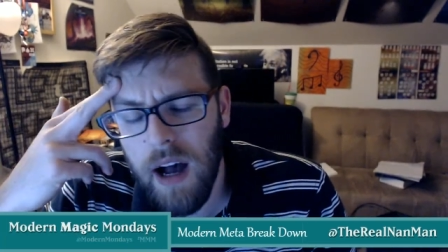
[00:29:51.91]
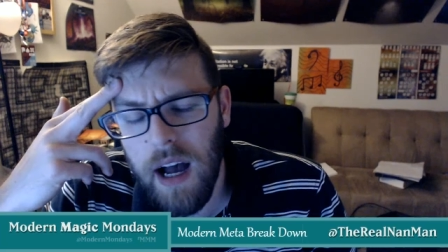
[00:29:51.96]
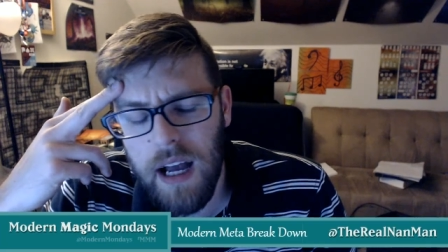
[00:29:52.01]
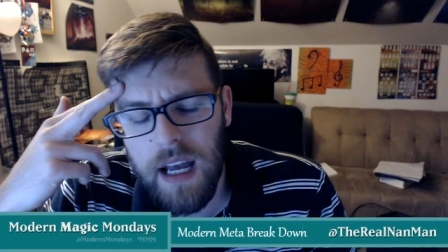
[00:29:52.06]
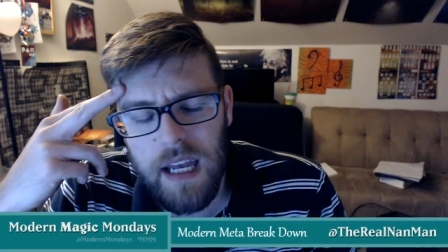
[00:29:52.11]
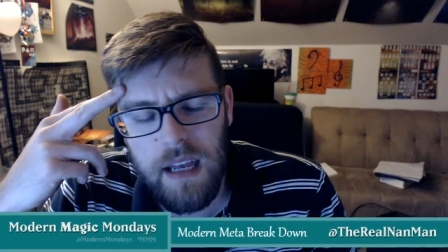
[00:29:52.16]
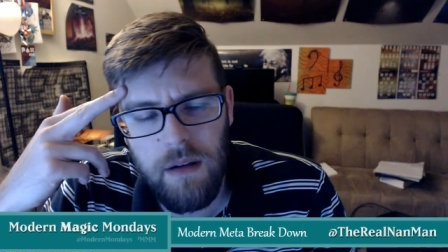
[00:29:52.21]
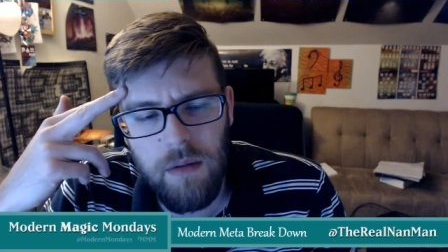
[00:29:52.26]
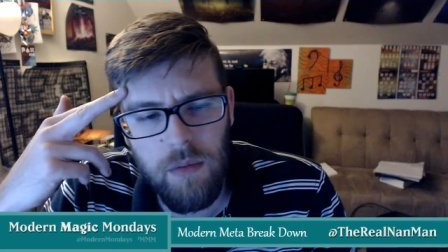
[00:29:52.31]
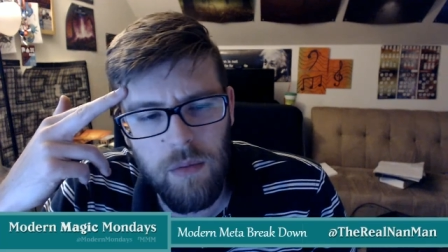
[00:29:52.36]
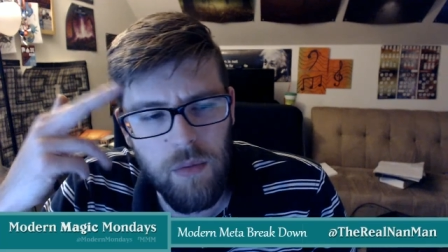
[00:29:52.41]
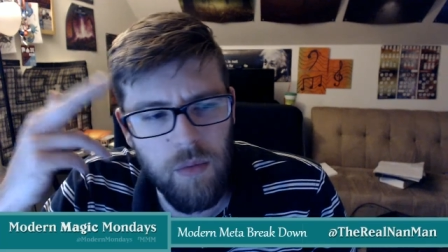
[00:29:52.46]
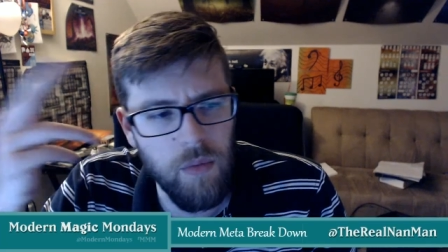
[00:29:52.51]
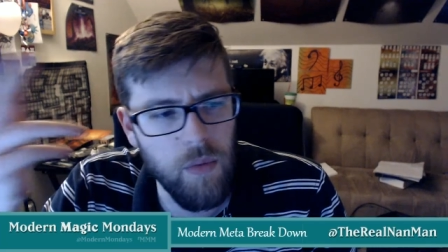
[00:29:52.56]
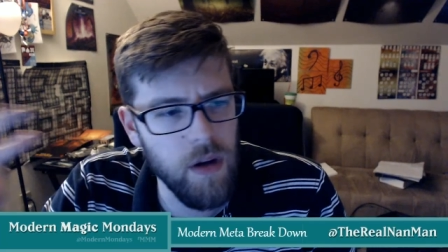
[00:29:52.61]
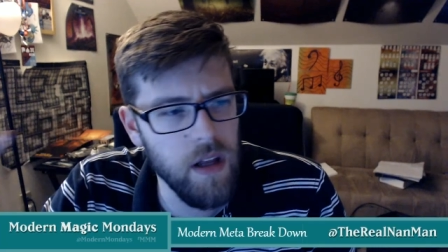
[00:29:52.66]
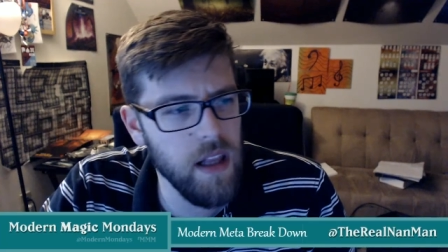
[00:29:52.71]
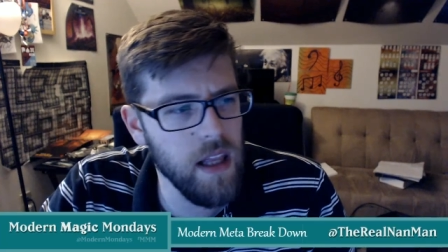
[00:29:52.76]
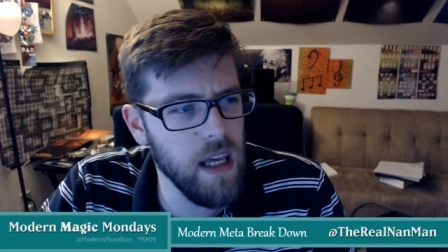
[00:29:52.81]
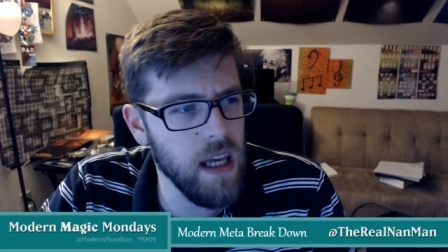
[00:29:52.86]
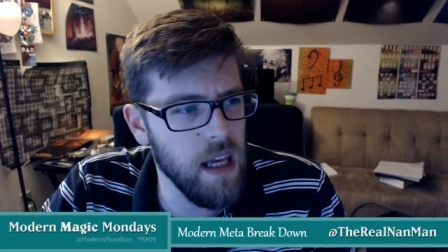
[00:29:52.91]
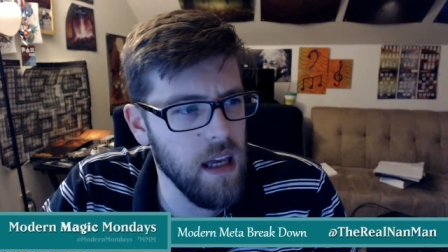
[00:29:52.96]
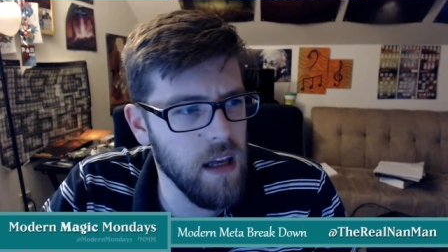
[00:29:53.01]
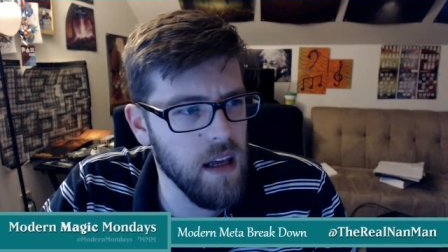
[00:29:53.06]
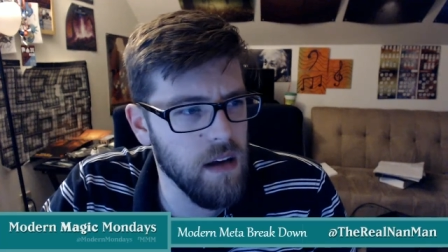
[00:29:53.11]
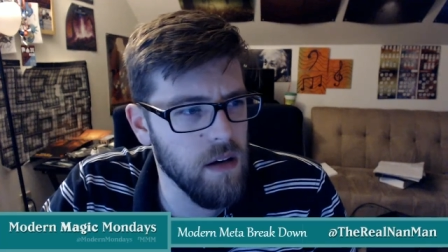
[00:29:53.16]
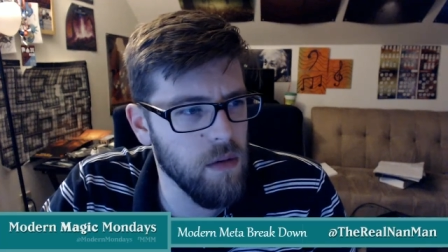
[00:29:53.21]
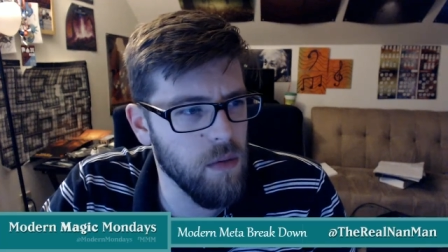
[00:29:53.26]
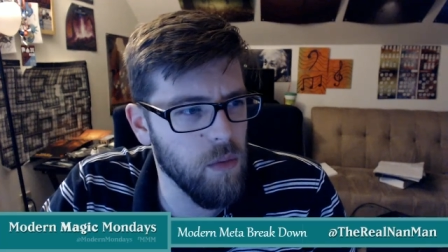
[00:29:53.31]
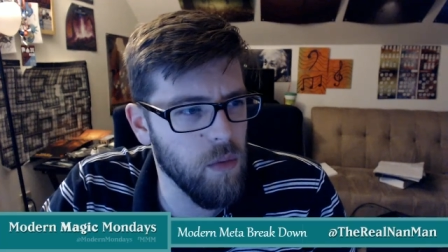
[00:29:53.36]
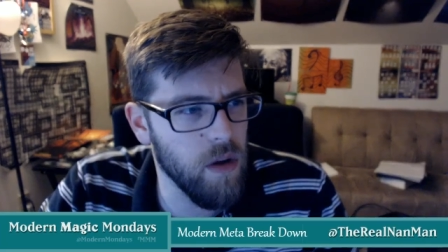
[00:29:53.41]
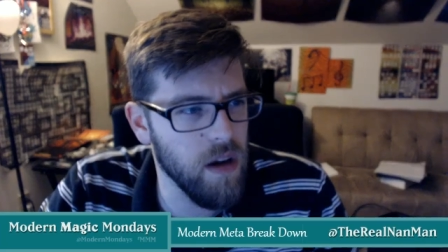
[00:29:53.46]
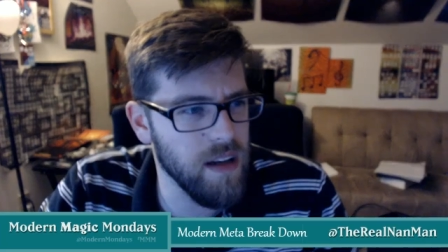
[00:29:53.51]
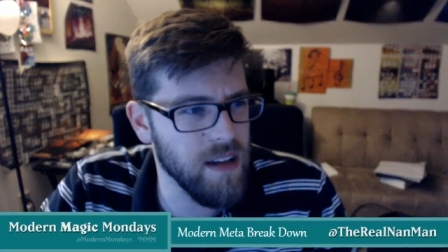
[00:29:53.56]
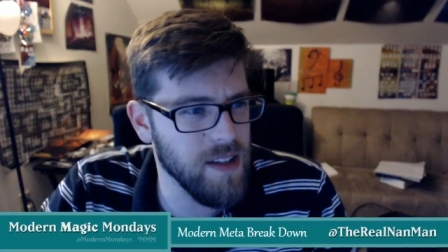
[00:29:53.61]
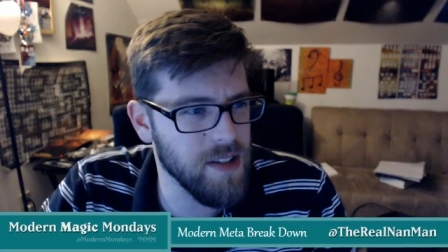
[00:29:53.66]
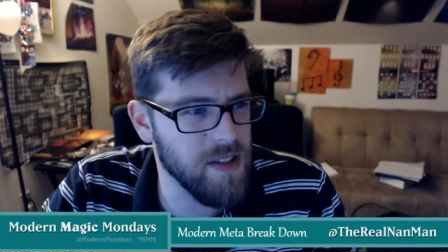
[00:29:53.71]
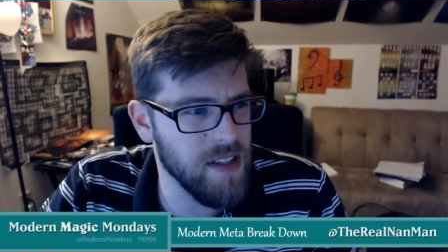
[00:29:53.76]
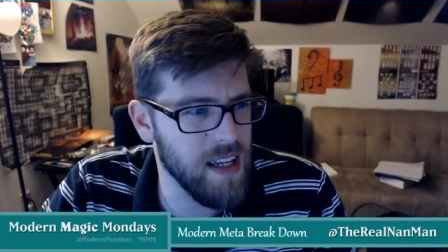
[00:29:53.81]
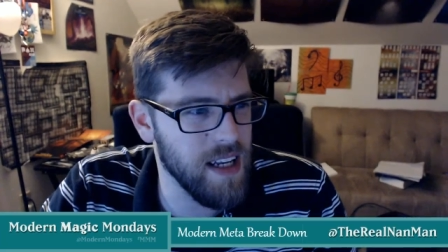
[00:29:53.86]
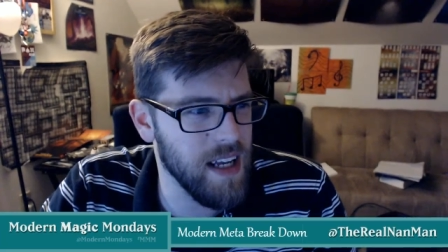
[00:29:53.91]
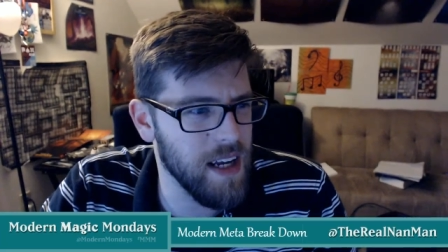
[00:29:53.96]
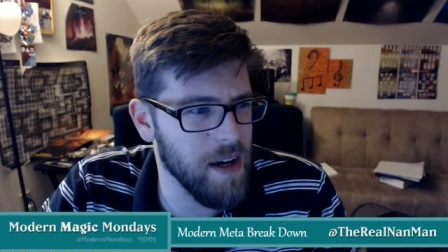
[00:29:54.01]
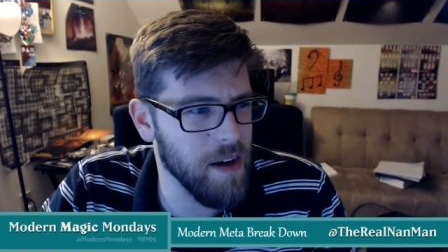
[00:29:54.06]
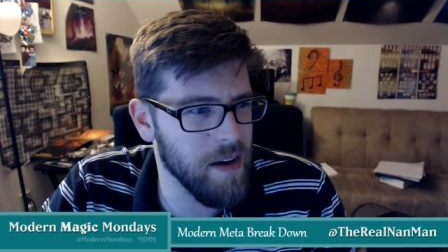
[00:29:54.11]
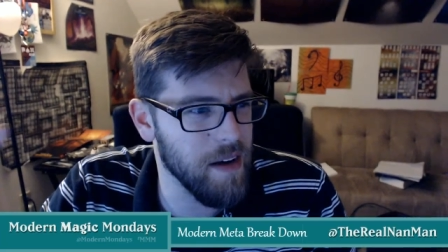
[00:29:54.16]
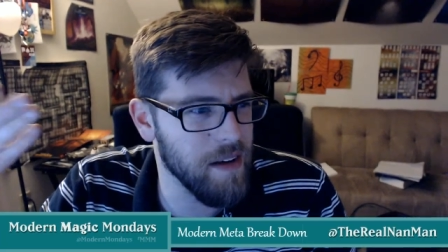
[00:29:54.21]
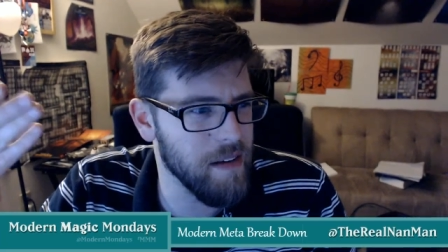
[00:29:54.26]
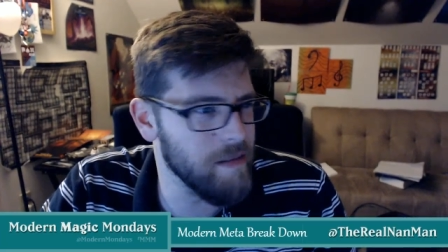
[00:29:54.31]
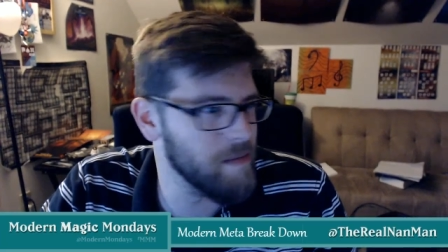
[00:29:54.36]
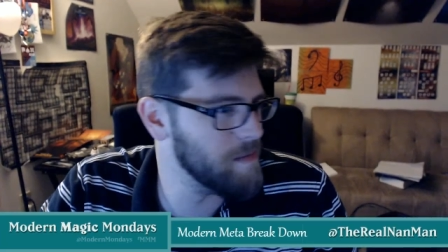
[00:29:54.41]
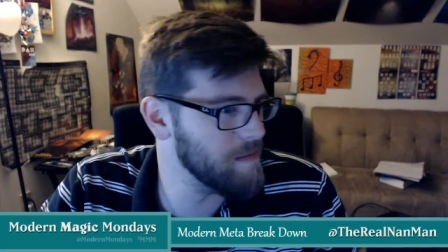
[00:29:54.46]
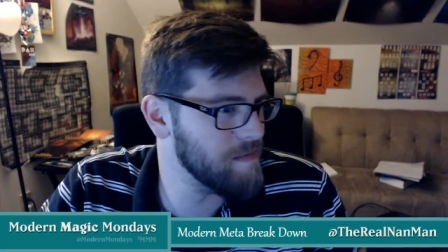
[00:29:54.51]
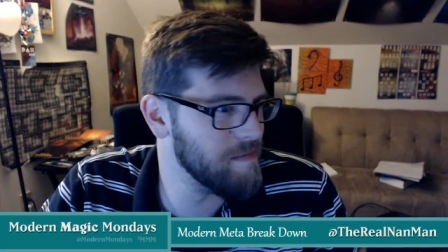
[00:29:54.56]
I really want to just sit here and,